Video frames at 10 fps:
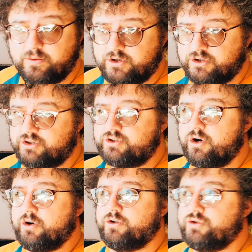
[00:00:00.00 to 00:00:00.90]
which is
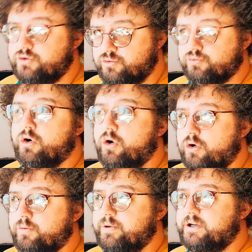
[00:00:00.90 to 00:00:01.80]
starting to
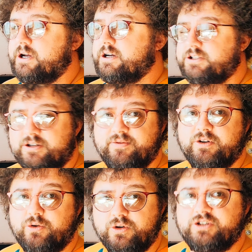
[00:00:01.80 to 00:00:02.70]
roll because I've
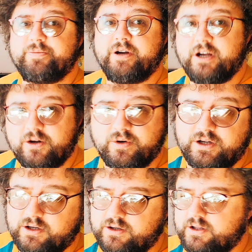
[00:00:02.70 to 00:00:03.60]
increased my
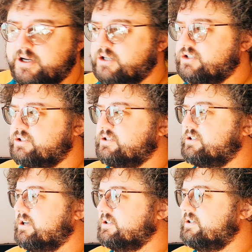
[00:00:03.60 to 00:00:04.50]
equity, like I just
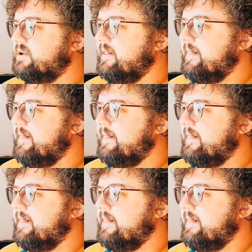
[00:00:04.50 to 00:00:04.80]
discussed.